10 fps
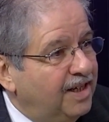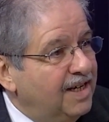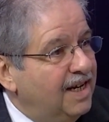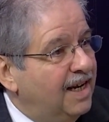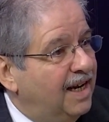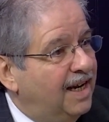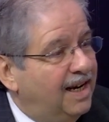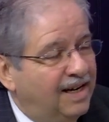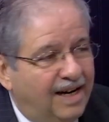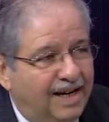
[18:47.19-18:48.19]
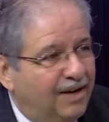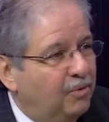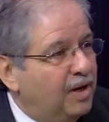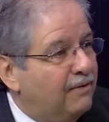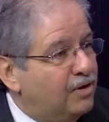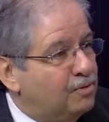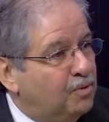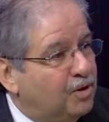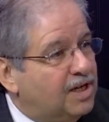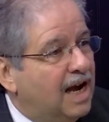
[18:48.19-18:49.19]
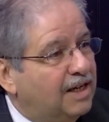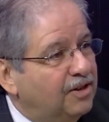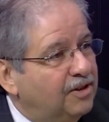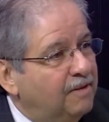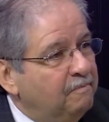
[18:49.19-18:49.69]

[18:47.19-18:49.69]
And we have our Spooktacular.